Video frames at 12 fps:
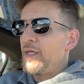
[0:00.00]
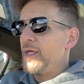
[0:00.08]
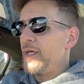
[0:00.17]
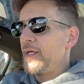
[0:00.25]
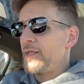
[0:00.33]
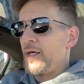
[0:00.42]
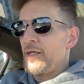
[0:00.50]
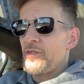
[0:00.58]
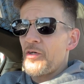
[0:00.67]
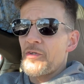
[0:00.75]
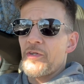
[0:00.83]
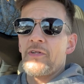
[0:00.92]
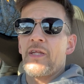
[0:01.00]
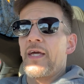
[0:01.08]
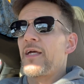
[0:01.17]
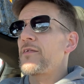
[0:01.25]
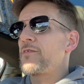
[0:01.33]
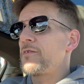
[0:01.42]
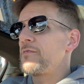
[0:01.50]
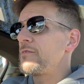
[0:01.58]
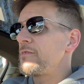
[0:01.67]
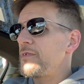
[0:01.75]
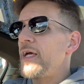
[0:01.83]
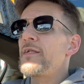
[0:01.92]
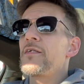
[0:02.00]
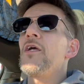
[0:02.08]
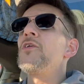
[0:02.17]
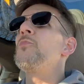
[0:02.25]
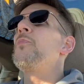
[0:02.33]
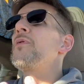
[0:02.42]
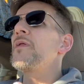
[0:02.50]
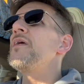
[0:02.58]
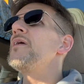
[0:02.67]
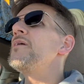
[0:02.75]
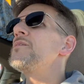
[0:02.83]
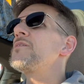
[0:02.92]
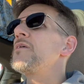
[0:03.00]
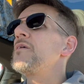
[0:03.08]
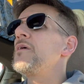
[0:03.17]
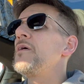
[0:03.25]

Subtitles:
and I know you're like, Ted, can you please